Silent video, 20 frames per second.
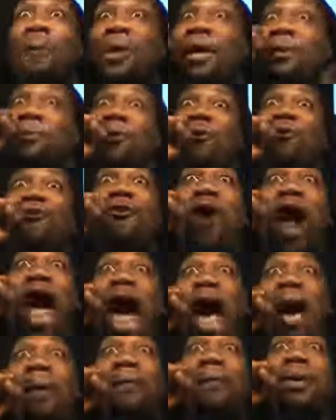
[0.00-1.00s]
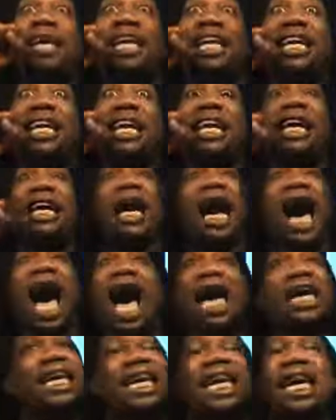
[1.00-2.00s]
people rapping.
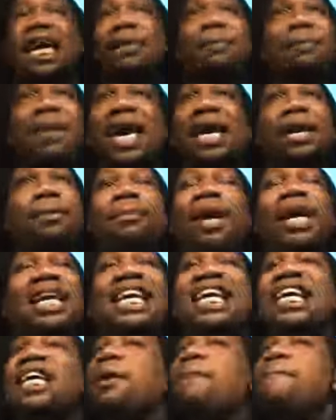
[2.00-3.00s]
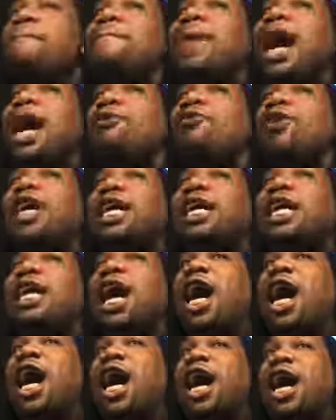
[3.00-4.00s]
I can't make money in
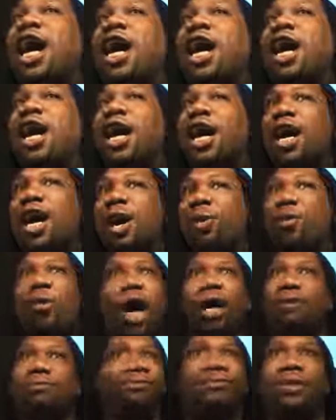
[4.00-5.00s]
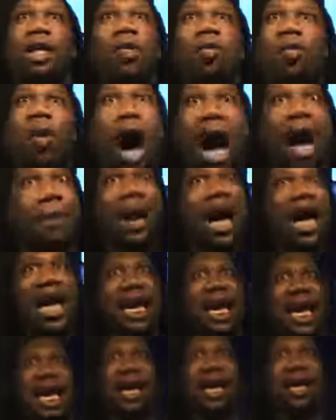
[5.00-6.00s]
America. Why, why am
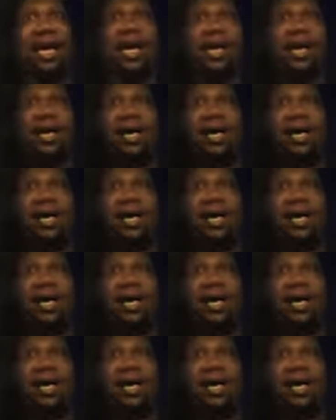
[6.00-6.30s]
I